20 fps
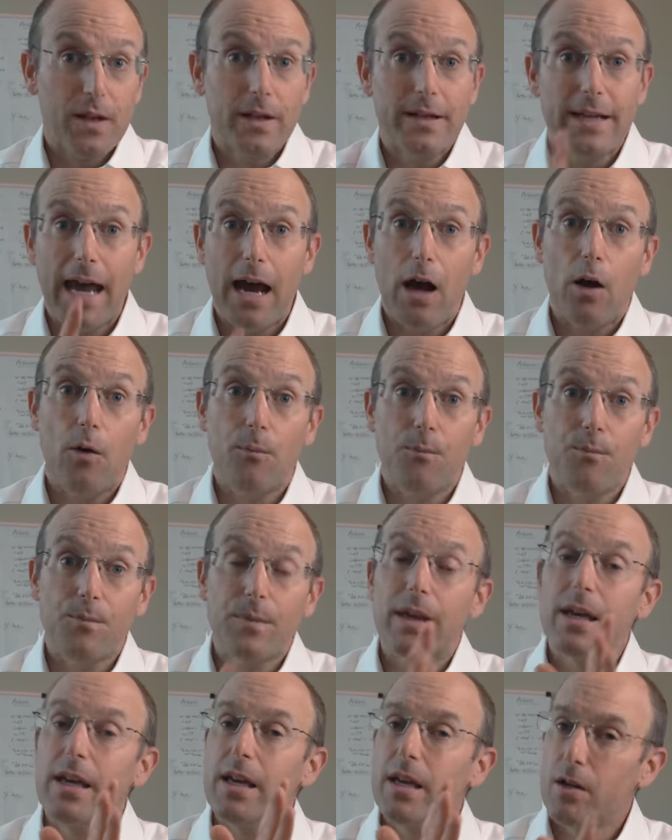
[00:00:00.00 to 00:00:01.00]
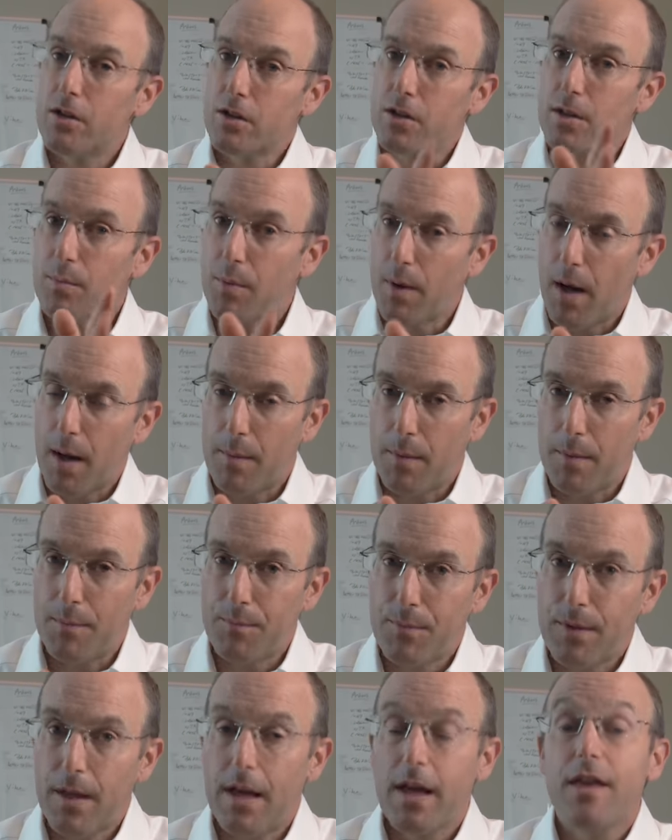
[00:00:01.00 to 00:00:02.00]
Now, here's the problem.
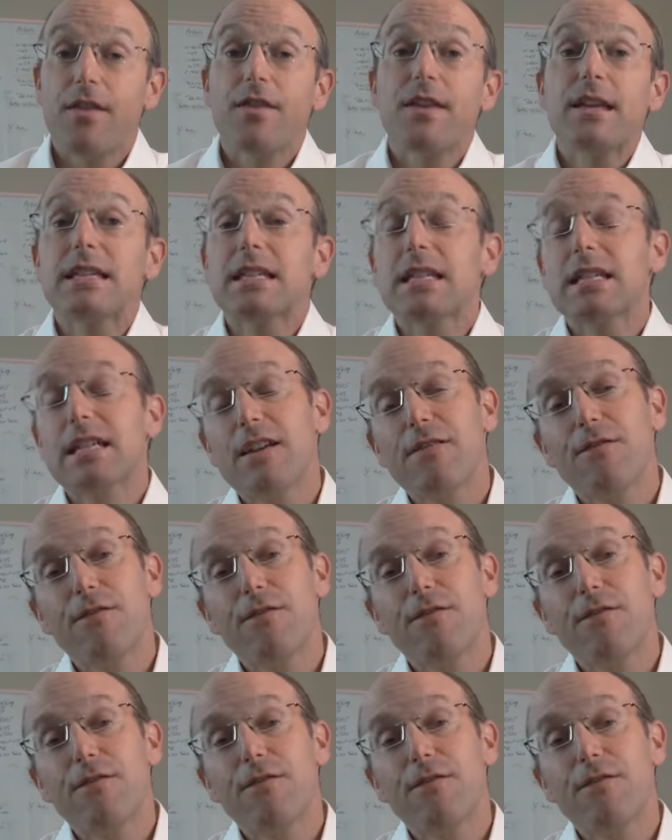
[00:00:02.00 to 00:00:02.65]
This is a